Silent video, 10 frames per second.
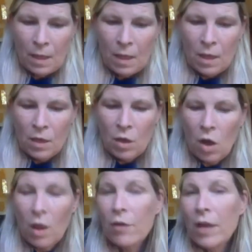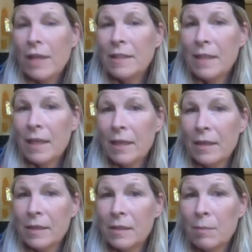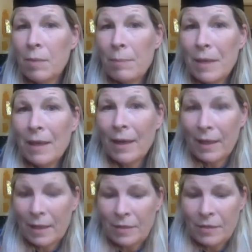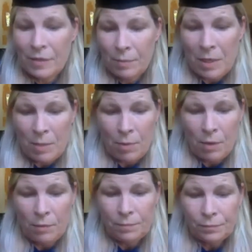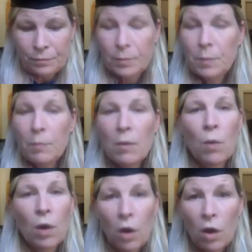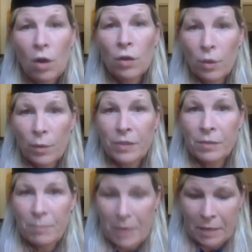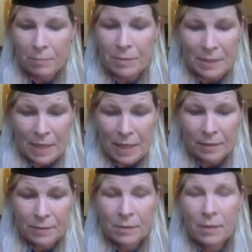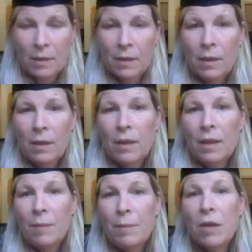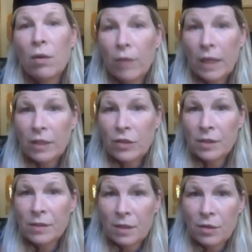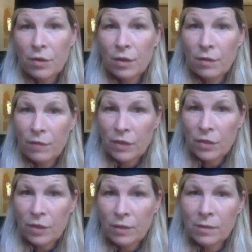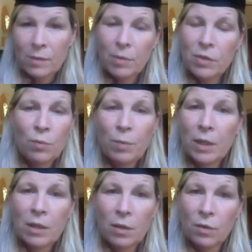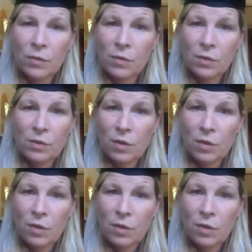Call out ideas, but be kind to people. We're all going to make mistakes. Be courageous in your convictions, but don't be closed to new